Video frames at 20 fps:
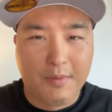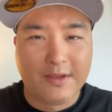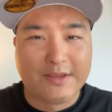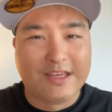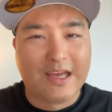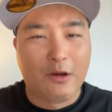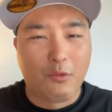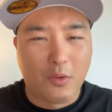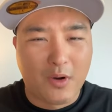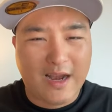
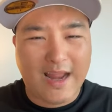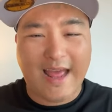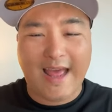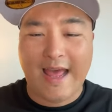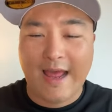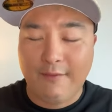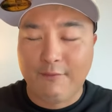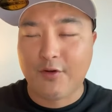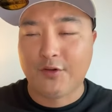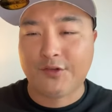But the word
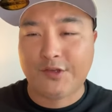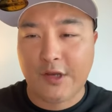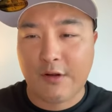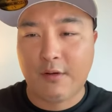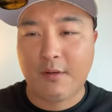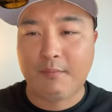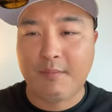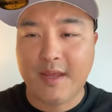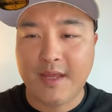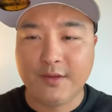
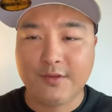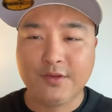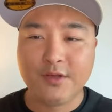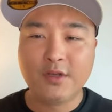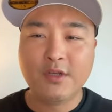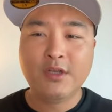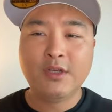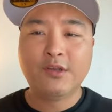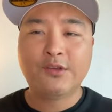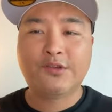adversary
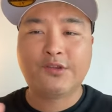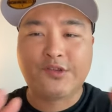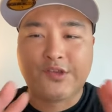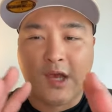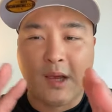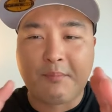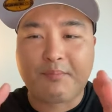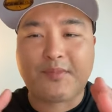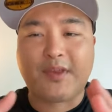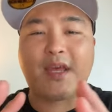means
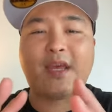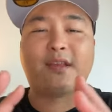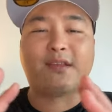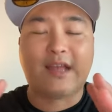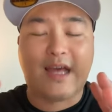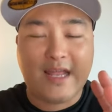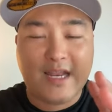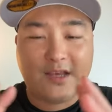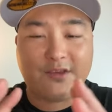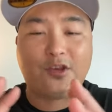
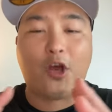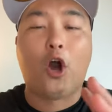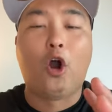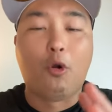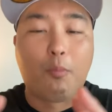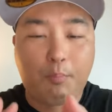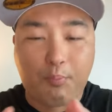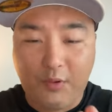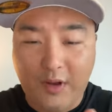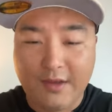something that is
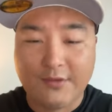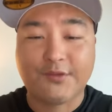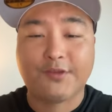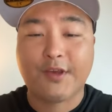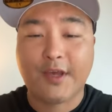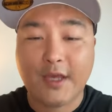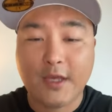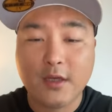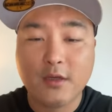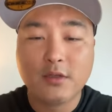
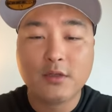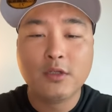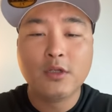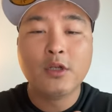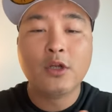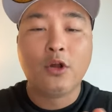oppressing